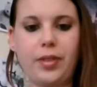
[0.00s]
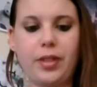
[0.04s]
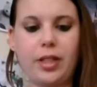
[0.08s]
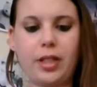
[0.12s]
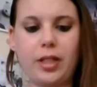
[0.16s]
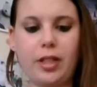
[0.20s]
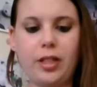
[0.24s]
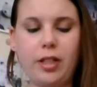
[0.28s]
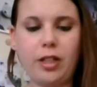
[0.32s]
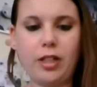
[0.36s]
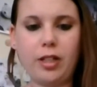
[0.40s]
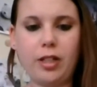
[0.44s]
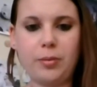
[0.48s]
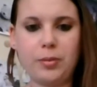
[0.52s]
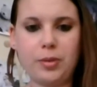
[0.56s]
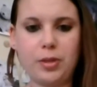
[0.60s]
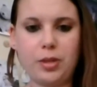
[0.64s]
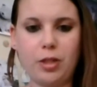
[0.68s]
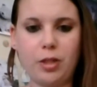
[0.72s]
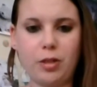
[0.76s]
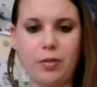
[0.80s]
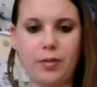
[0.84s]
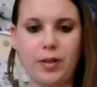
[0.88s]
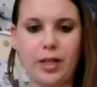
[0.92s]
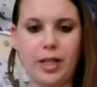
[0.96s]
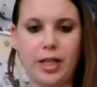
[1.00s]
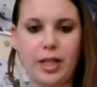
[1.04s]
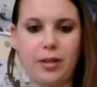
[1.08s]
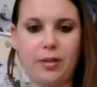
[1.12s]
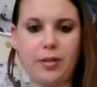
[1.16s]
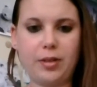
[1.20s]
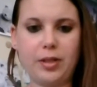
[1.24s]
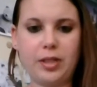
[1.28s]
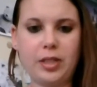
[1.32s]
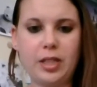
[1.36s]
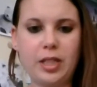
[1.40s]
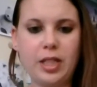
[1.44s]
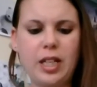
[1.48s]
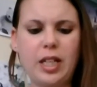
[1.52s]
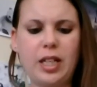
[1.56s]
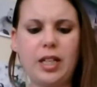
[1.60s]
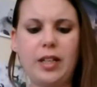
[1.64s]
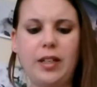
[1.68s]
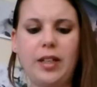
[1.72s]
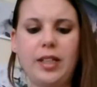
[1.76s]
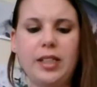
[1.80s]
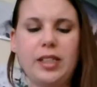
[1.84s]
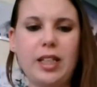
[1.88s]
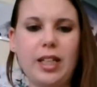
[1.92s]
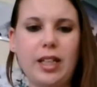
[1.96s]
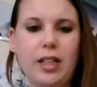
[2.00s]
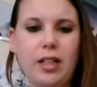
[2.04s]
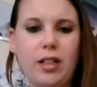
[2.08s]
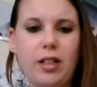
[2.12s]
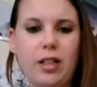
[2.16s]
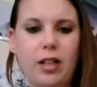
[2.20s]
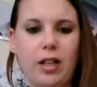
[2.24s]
and the arms go around, and these are like